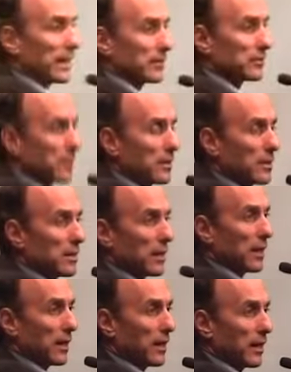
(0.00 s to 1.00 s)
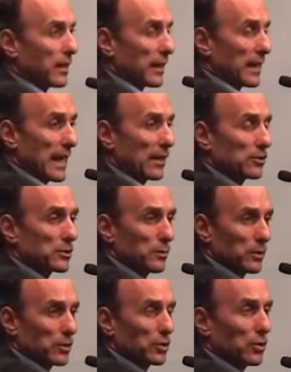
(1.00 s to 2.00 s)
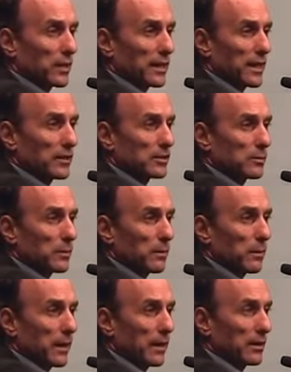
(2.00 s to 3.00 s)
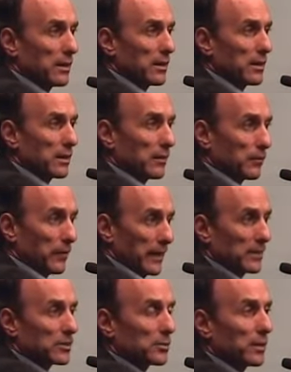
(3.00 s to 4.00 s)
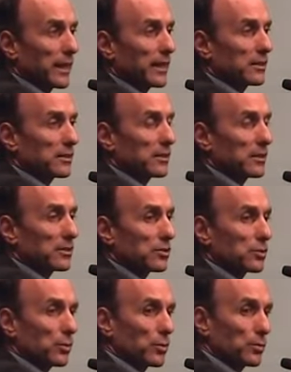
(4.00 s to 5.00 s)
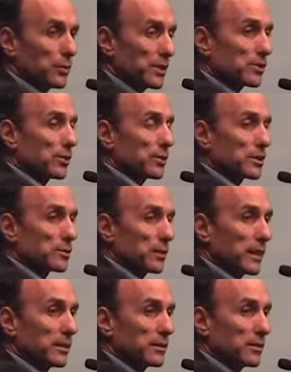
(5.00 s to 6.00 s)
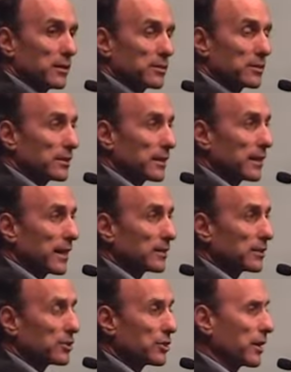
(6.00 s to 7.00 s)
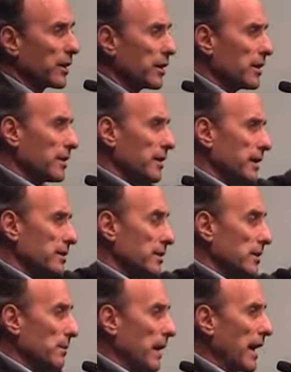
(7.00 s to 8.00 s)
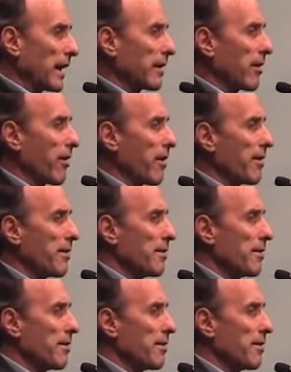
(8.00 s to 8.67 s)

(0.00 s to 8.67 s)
that has uh, an announcement, a short announcement about events related to this or resources related to this that they'd like to share? Yes, in the back.